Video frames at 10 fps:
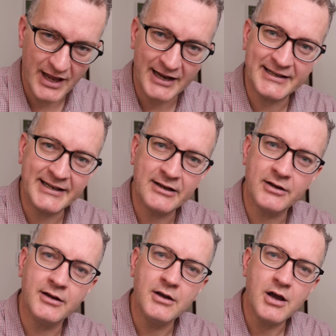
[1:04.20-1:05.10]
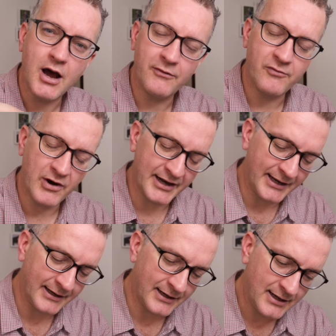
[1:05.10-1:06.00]
the idea of
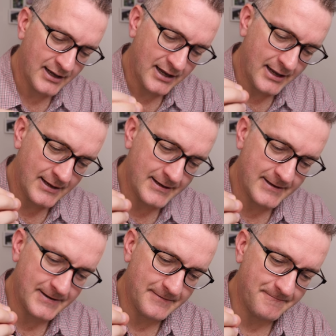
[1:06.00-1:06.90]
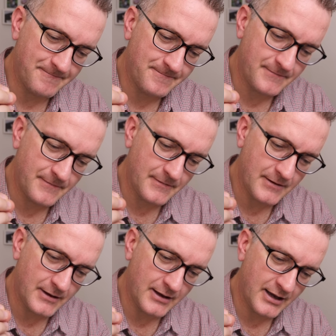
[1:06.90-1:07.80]
running a
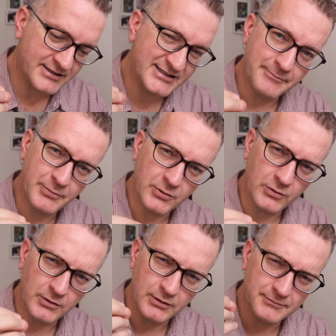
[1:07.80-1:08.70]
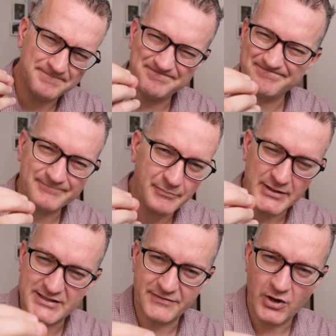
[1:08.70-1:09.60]
simple
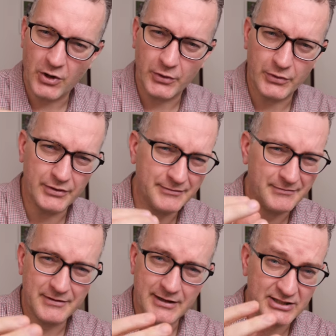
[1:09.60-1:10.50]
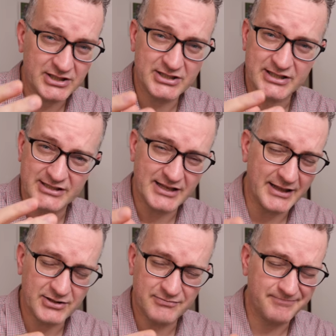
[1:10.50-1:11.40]
piece of code that just does
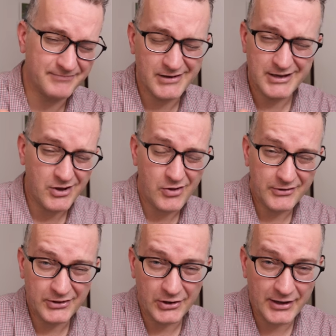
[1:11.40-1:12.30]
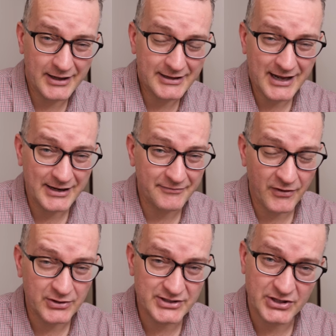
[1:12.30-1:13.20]
that, you know, it kind of
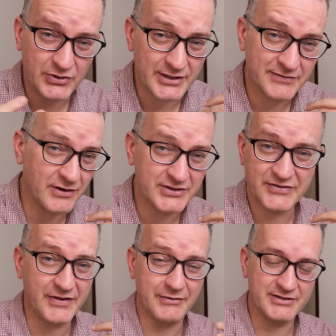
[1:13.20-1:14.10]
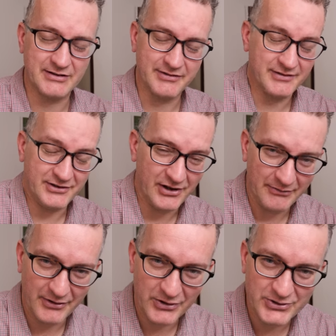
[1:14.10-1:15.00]
follows the Unix philosophy, which I'm, you know,
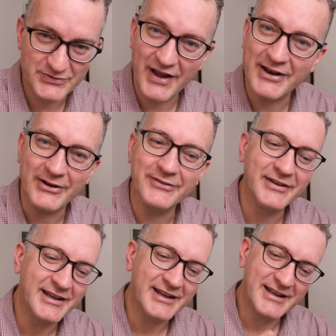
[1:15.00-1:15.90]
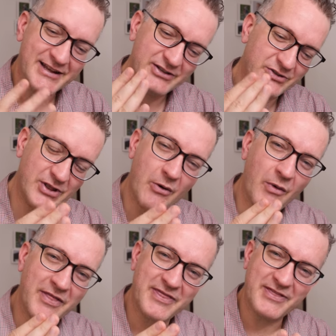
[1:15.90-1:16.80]
I'm a huge fan of. Do that
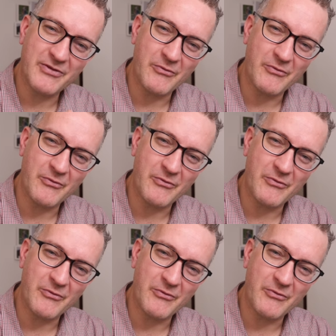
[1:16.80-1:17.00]
one